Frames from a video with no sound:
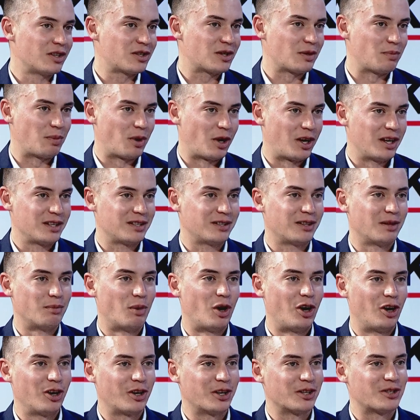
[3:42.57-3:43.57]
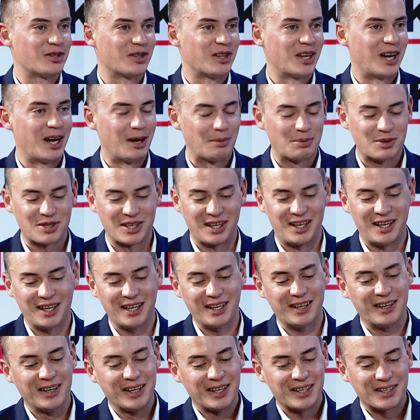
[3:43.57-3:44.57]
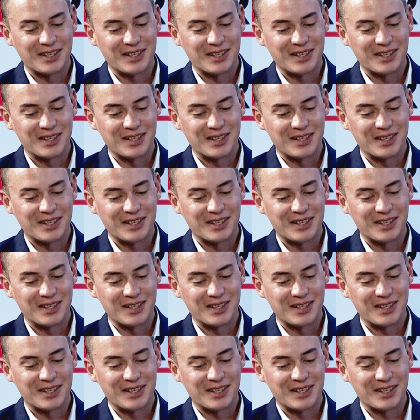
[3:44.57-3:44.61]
surprising the market to the upside.